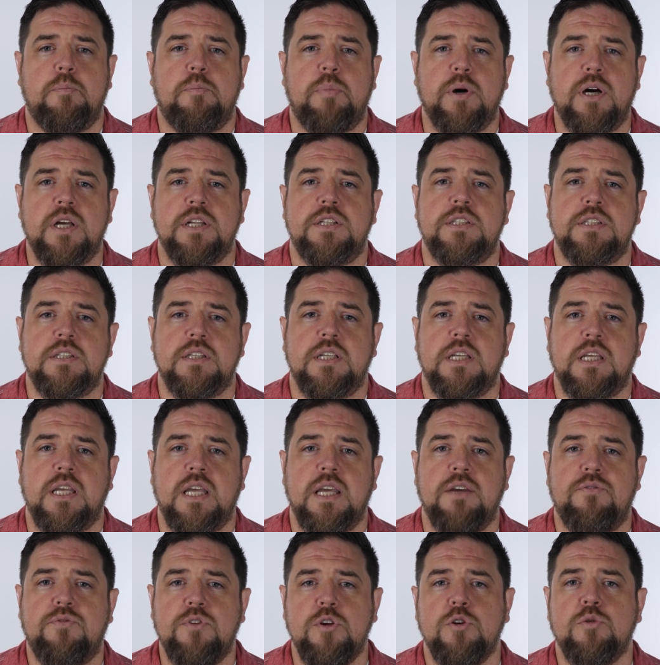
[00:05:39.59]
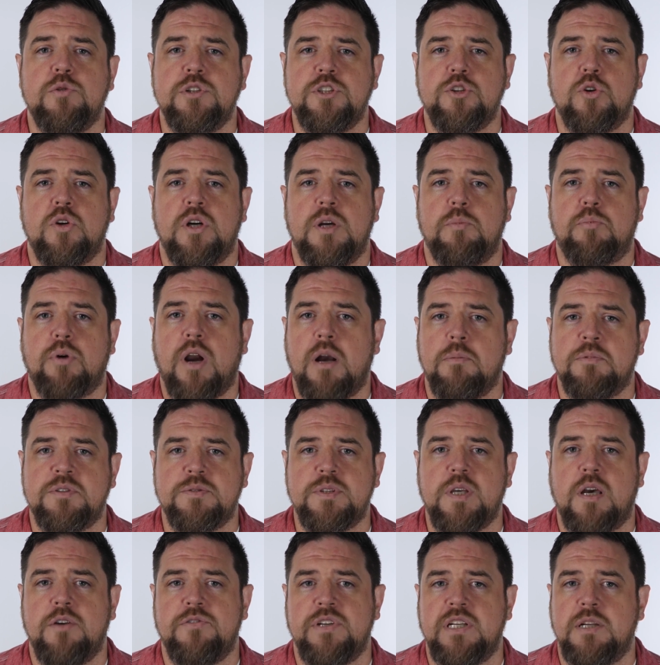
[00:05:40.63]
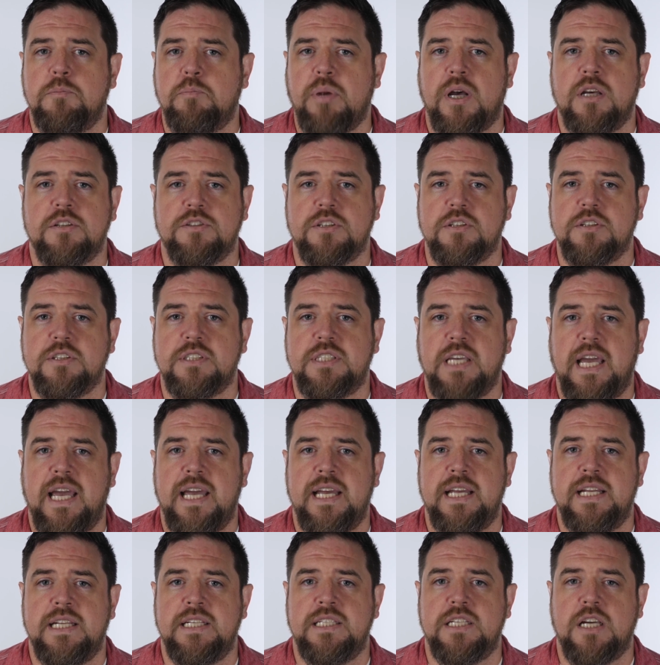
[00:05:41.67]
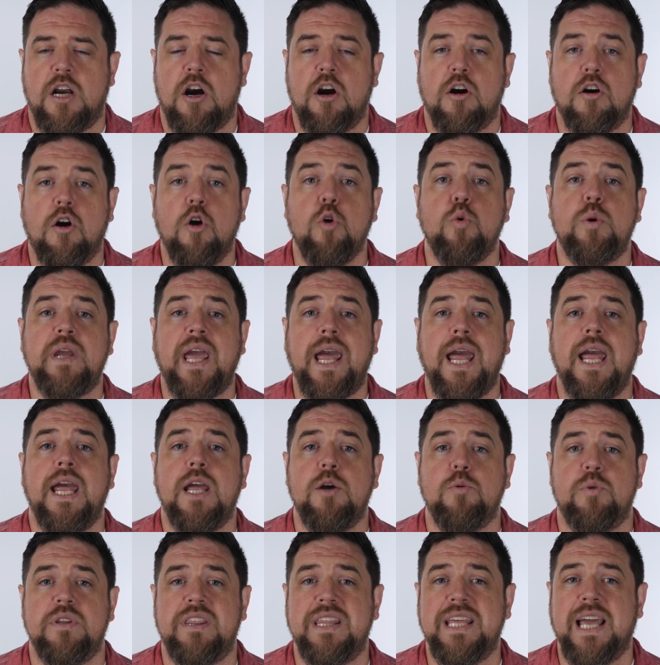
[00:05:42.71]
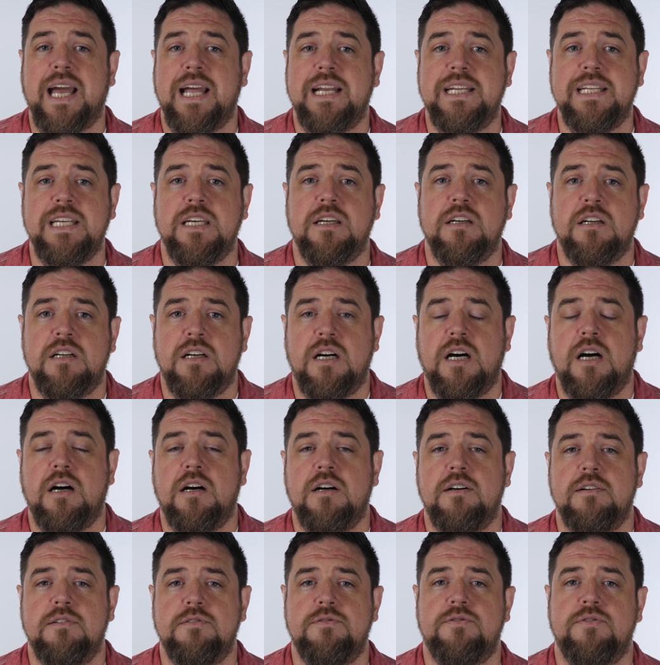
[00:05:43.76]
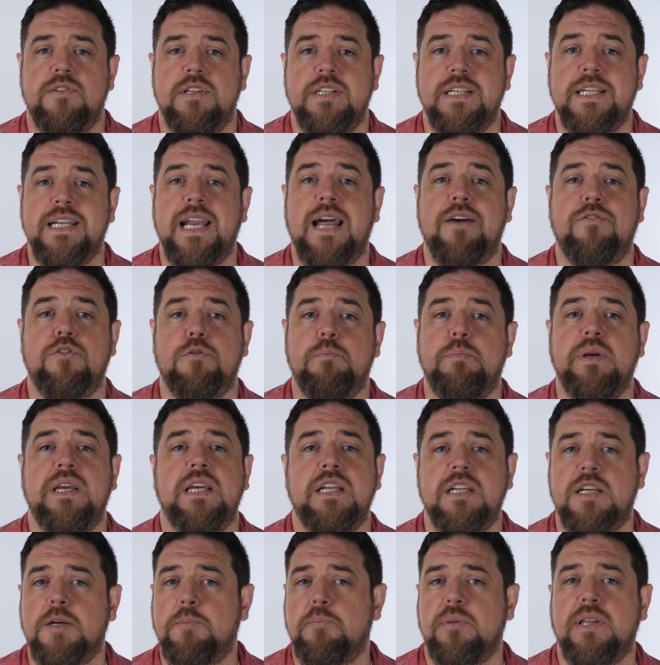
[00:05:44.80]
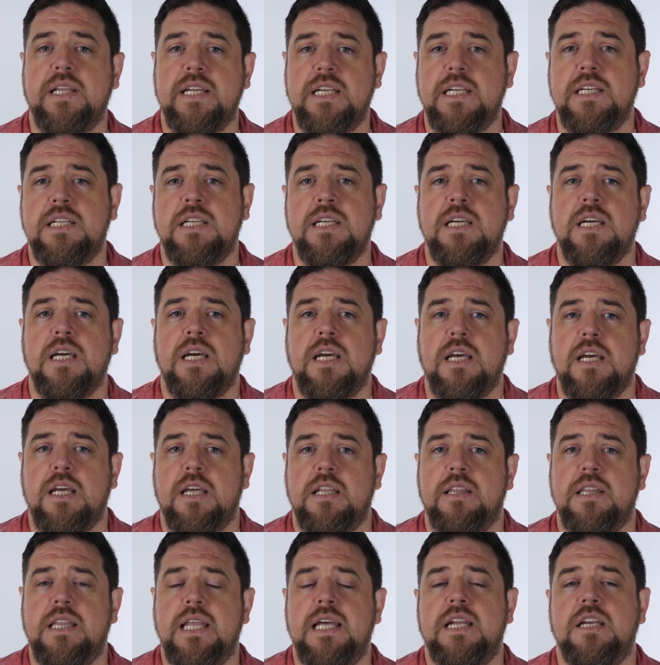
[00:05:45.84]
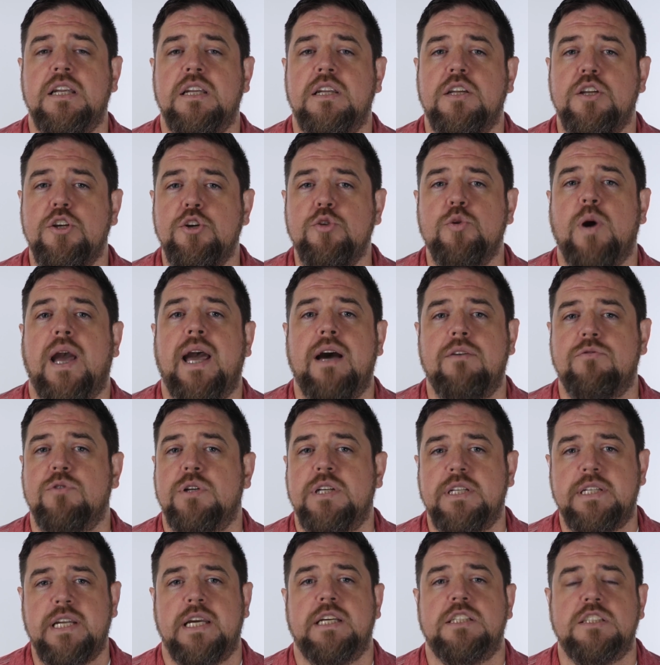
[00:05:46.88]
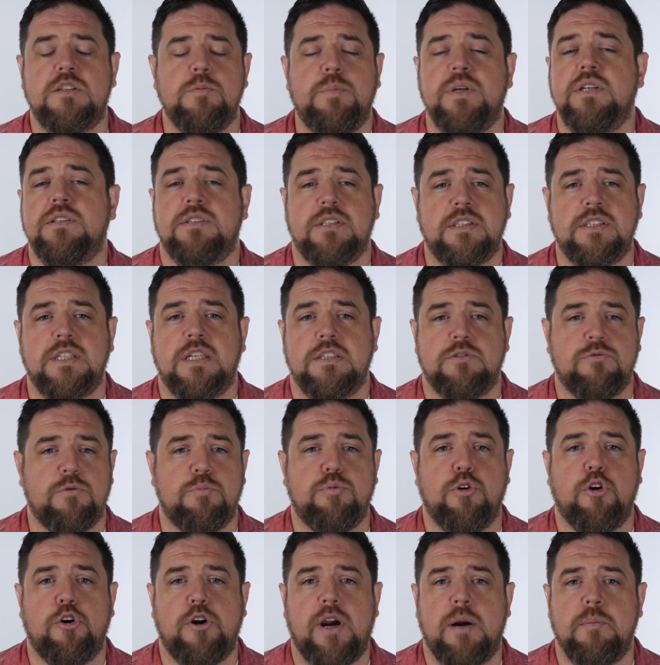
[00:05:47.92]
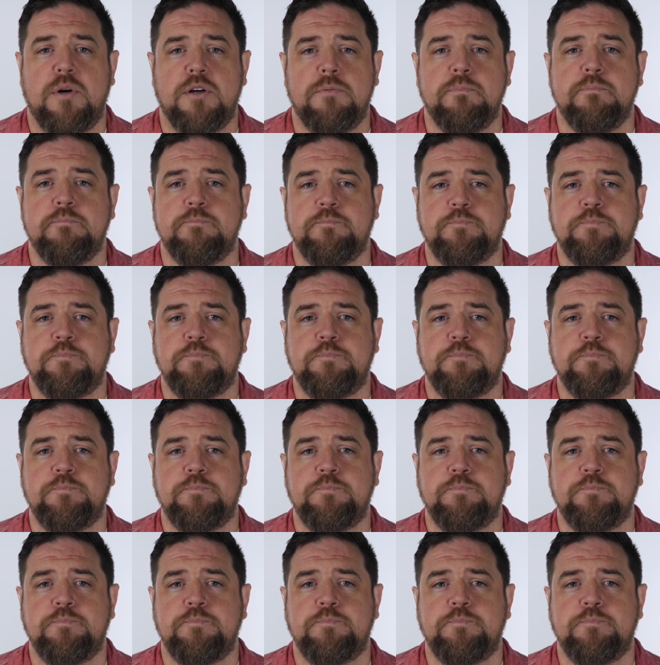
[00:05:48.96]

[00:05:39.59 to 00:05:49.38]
But if you enjoy problem solving and puzzles and are okay with the idea of never being completed, then you have what it takes to be a successful programmer.